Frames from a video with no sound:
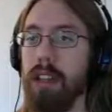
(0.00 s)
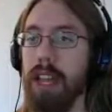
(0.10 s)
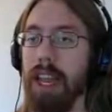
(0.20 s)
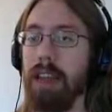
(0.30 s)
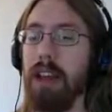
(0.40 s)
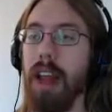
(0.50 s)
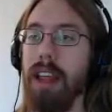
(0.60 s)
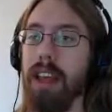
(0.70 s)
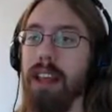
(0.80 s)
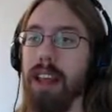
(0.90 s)
like,
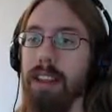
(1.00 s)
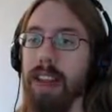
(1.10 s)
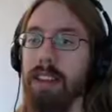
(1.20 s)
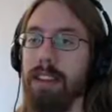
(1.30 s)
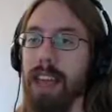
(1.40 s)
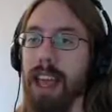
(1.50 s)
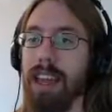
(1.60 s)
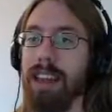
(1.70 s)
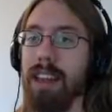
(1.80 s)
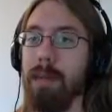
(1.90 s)
that's the thing,
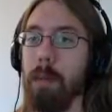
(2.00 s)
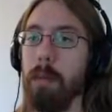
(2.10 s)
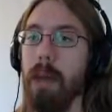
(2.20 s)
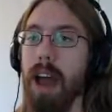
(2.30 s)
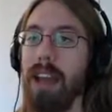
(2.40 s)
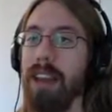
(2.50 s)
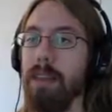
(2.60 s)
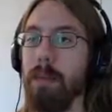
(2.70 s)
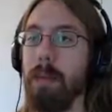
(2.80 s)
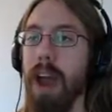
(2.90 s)
I didn't
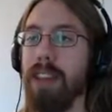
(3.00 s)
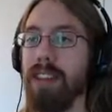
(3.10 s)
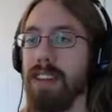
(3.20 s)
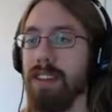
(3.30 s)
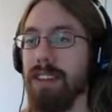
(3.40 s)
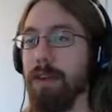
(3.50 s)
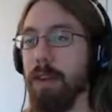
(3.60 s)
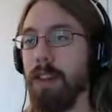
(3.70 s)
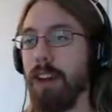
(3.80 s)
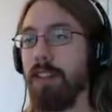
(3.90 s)
even buy the DLC
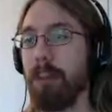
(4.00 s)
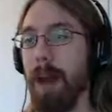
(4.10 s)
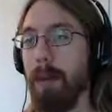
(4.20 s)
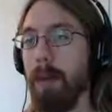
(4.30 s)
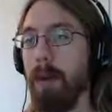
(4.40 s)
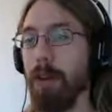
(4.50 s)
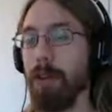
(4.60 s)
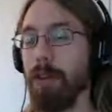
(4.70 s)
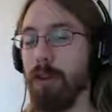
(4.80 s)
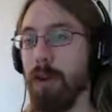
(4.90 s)
for the treasure map. I bought it
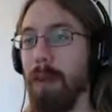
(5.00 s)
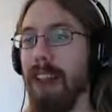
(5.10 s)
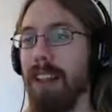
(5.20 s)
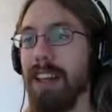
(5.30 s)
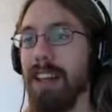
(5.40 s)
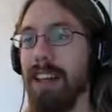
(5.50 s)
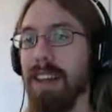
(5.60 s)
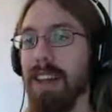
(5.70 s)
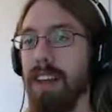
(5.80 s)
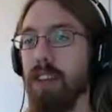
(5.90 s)
for Storm Island.
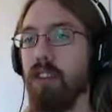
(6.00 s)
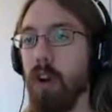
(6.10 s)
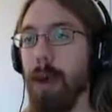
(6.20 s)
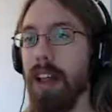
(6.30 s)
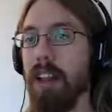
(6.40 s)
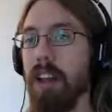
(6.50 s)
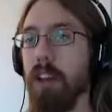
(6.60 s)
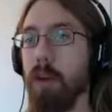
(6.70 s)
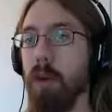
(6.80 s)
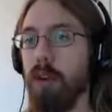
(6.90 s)
Storm Island
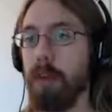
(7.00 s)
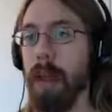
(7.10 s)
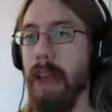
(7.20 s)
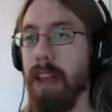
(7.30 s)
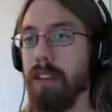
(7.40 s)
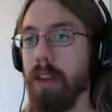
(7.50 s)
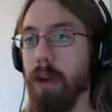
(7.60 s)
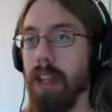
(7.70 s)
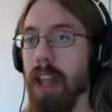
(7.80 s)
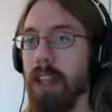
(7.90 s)
and the Porsche pack,
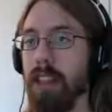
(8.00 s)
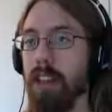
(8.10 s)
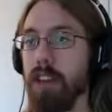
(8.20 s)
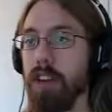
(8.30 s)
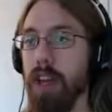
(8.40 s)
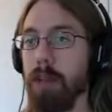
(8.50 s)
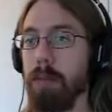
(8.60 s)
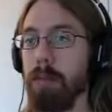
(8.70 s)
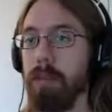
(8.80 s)
so I can get the other, like,